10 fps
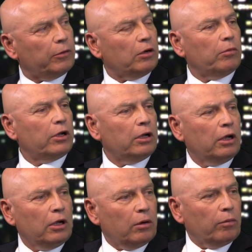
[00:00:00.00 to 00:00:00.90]
I mean, we
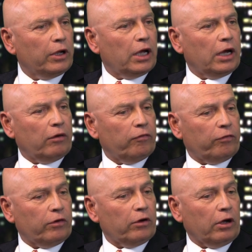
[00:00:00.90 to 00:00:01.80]
we
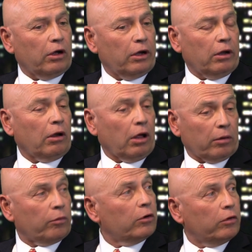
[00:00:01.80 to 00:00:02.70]
have a, a
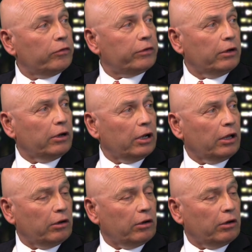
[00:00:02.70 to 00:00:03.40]
lot of rules, and,